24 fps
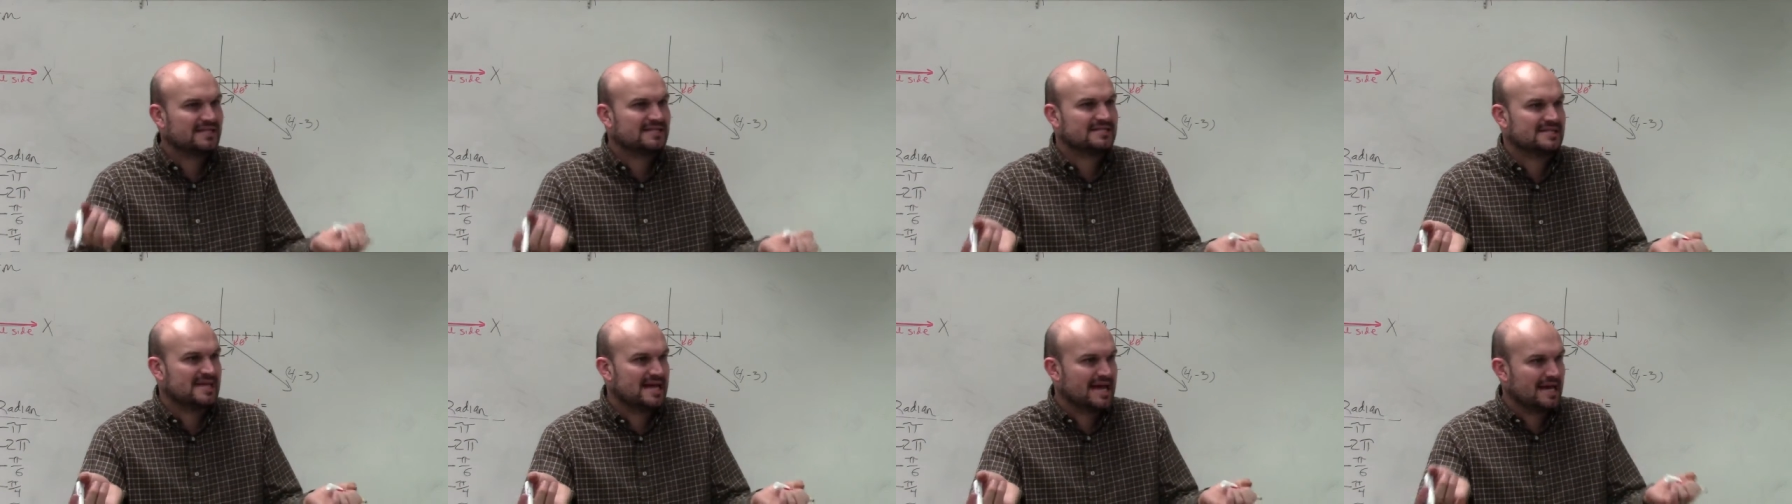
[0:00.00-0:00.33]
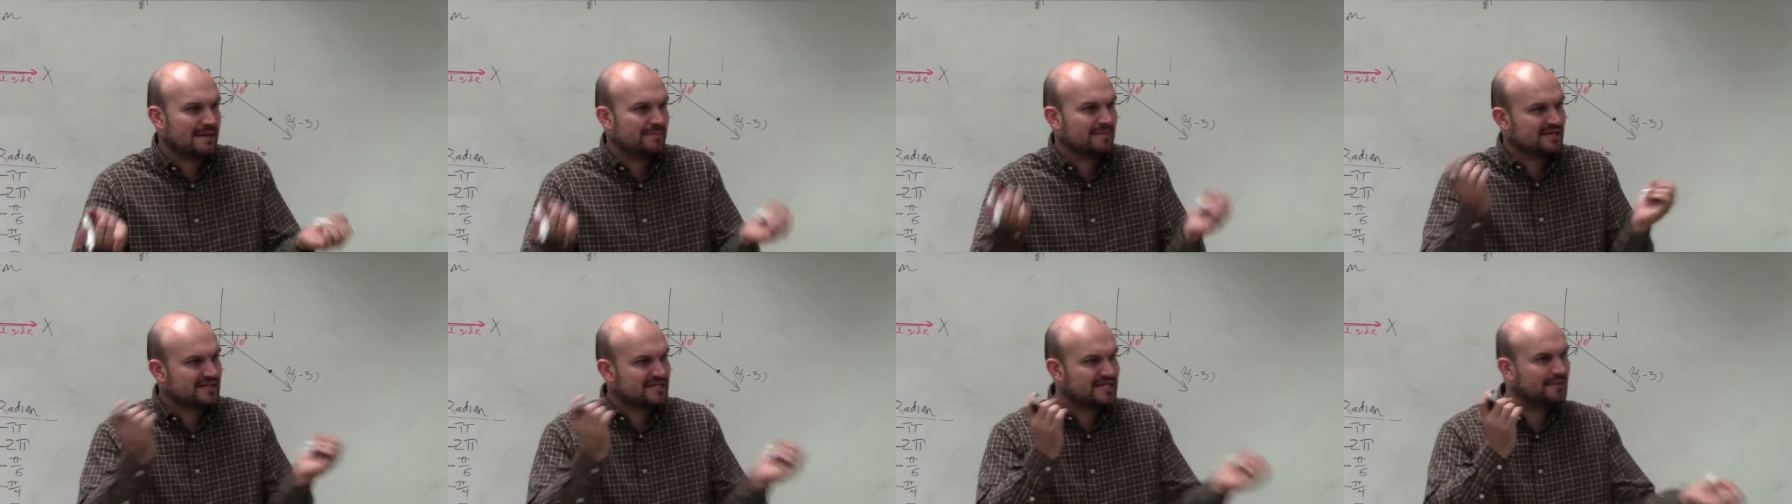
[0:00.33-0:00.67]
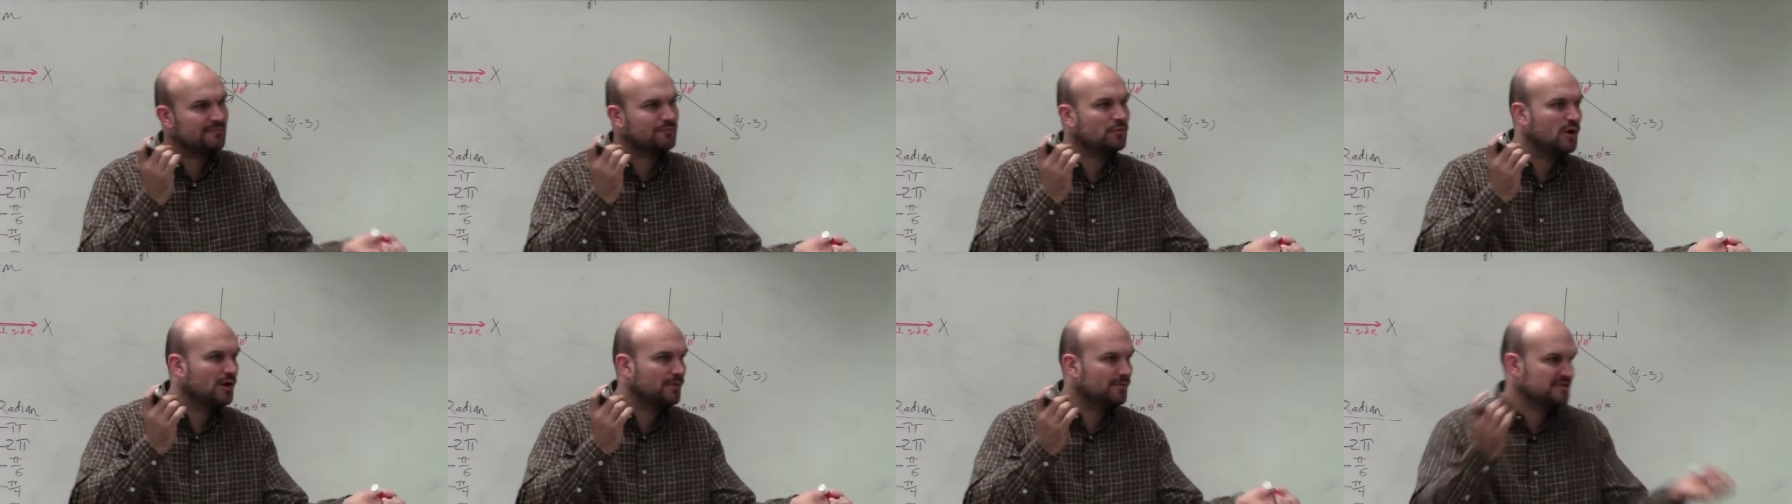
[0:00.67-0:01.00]
the same,
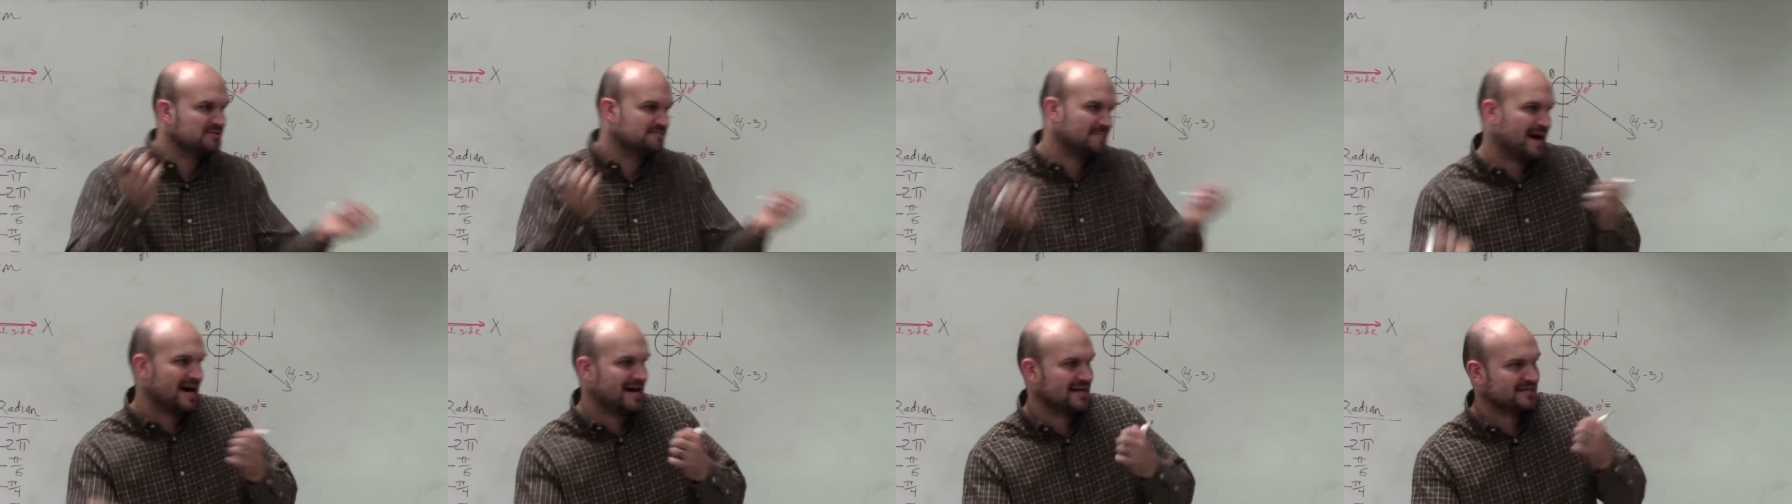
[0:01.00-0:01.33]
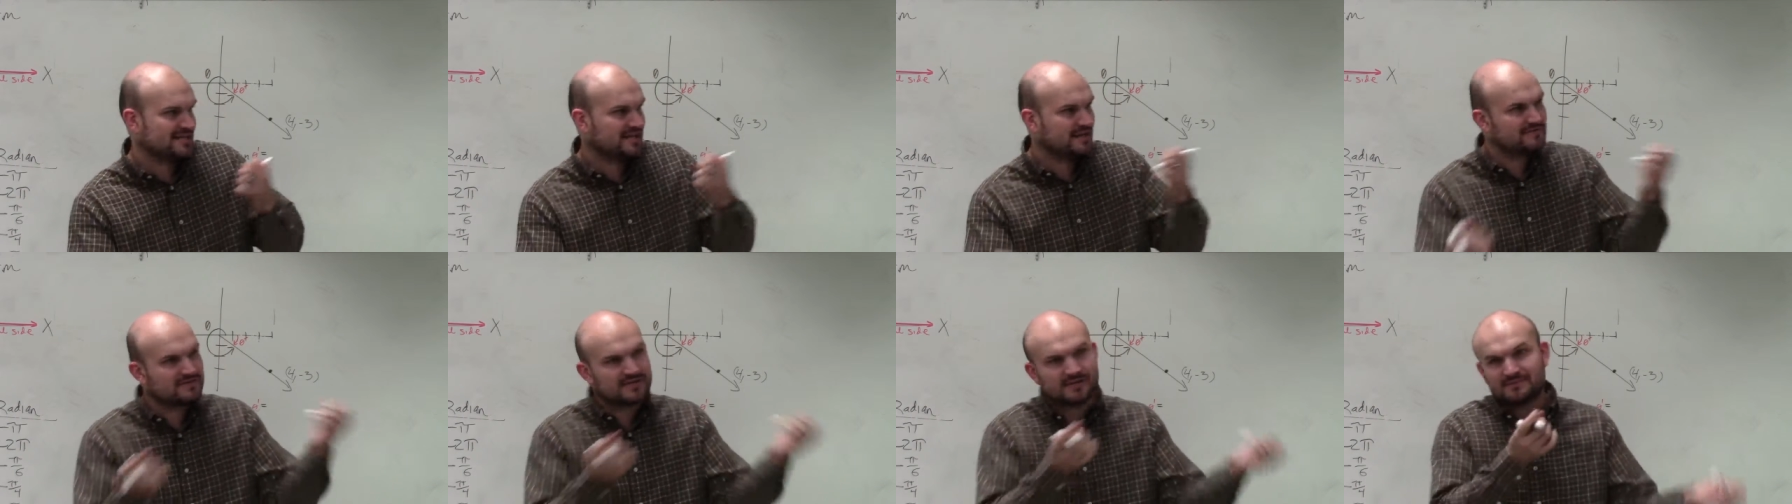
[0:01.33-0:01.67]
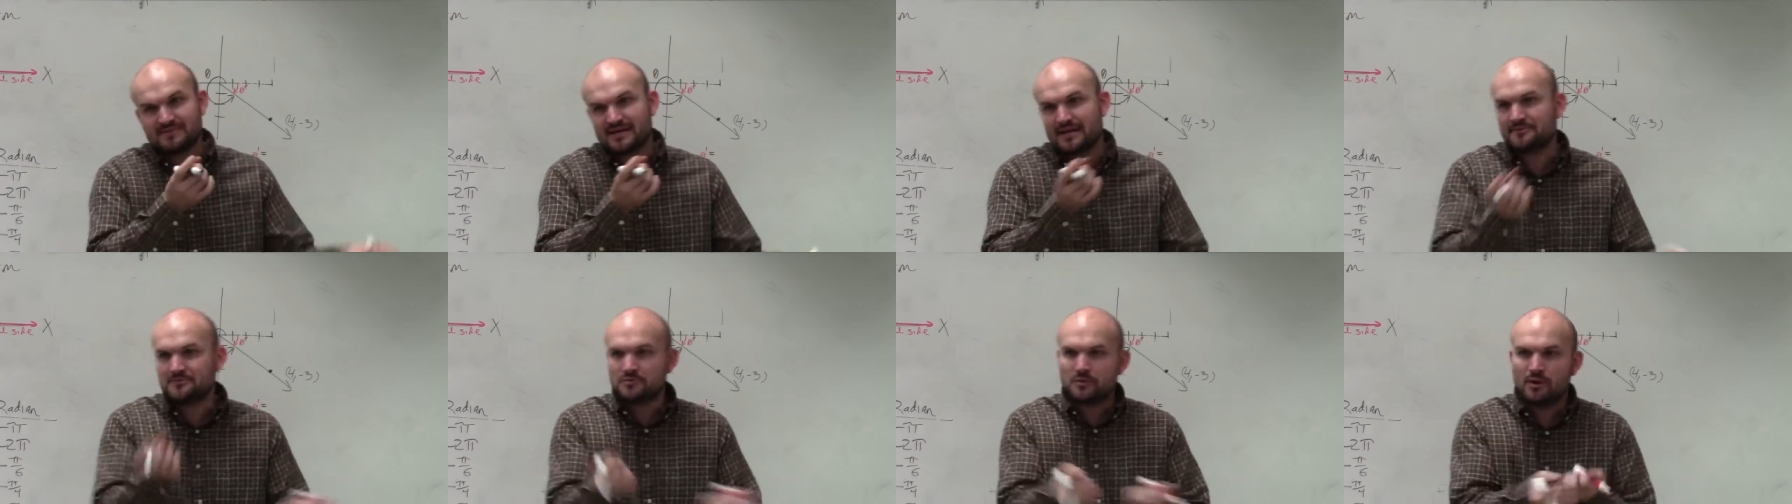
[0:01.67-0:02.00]
except one was positive,
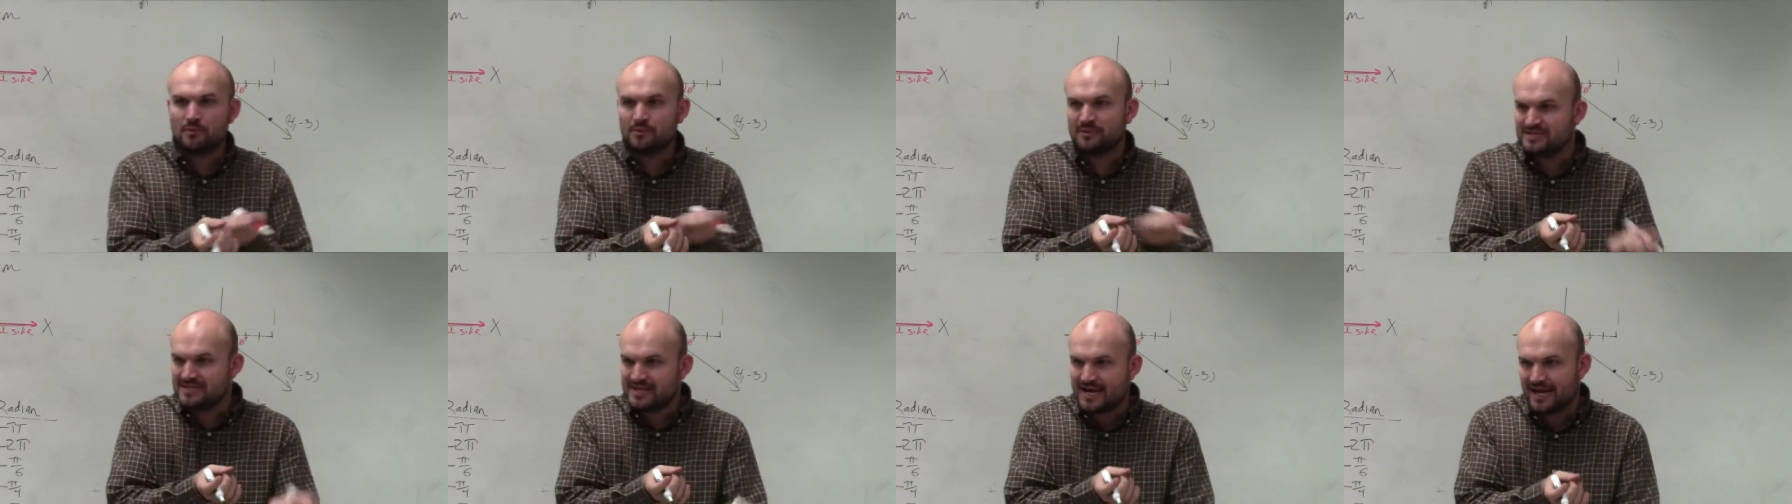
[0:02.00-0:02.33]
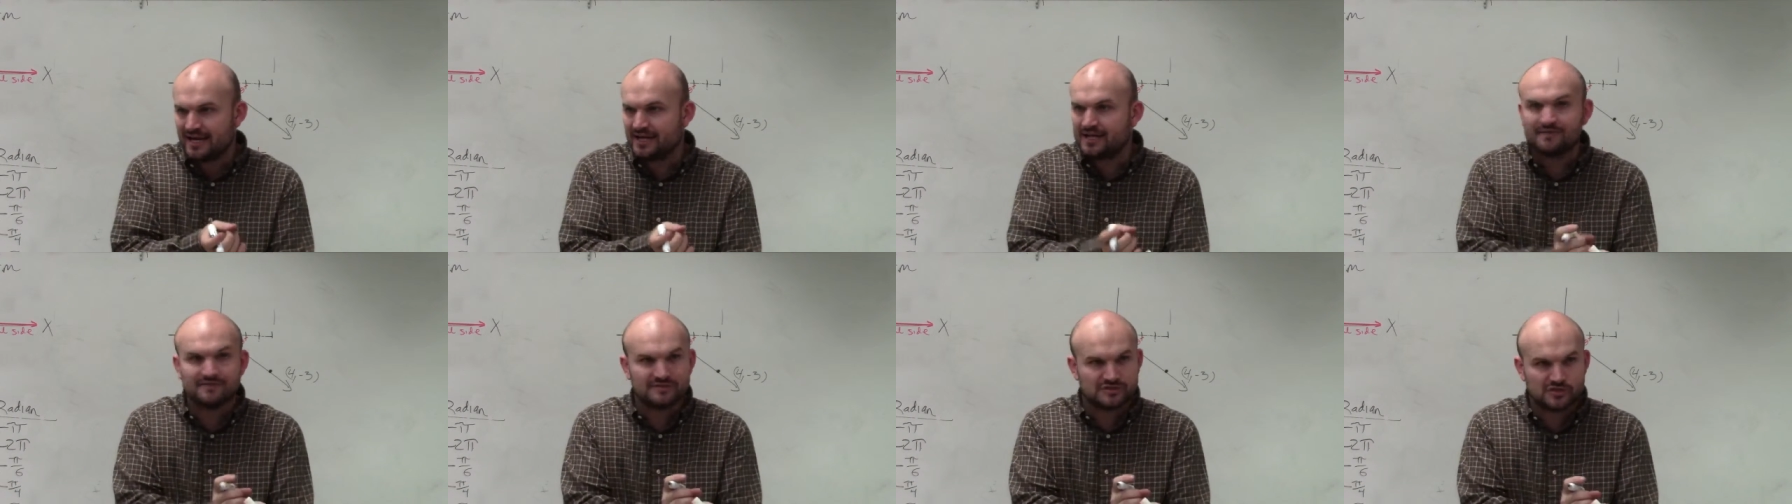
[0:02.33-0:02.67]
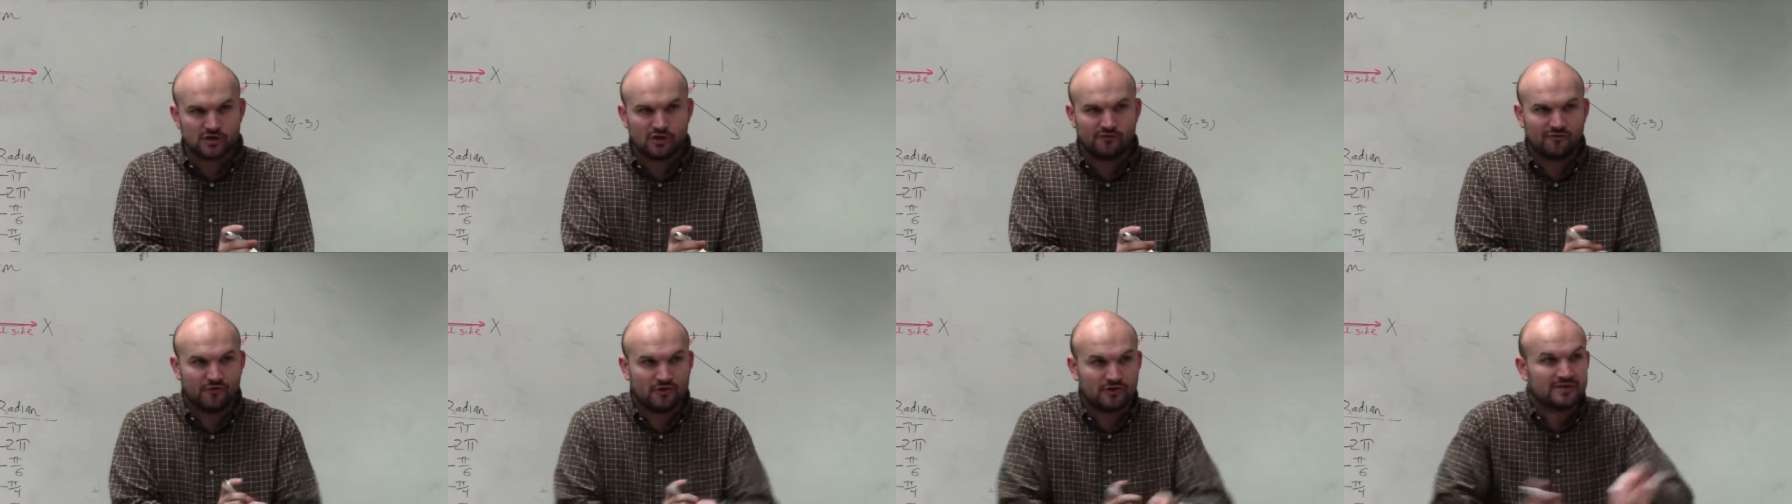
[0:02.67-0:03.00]
sometimes one was negative, and
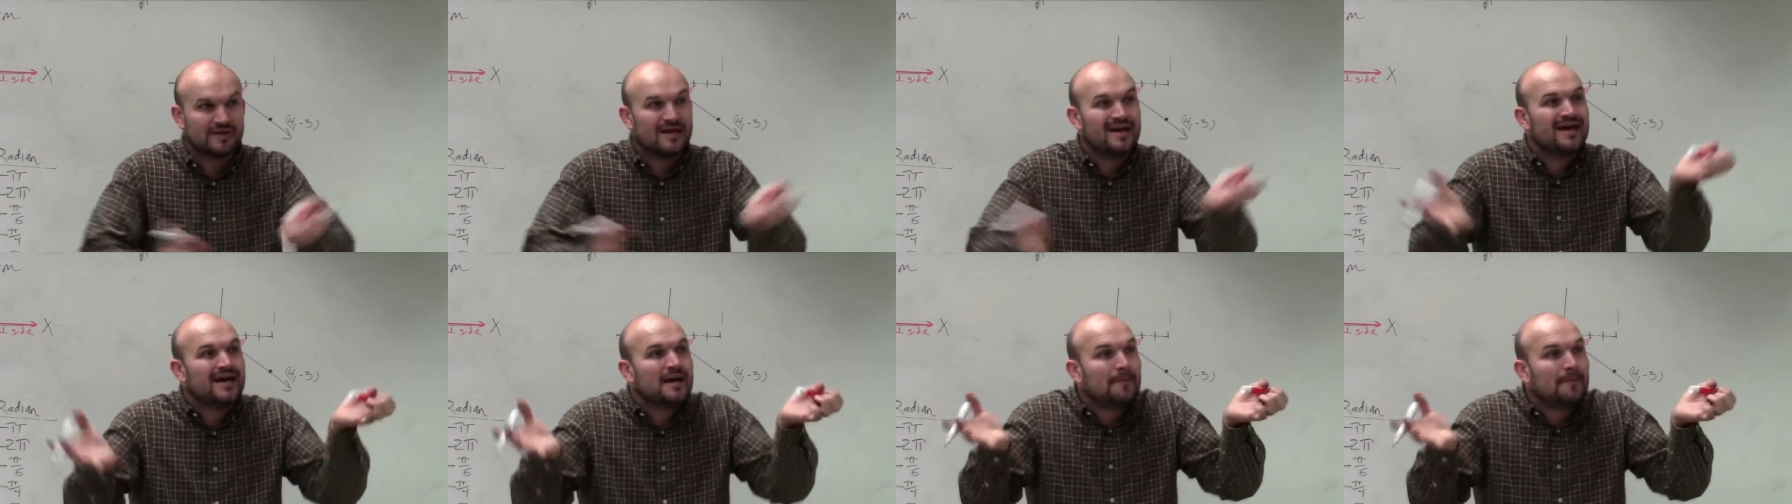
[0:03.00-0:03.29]
so forth?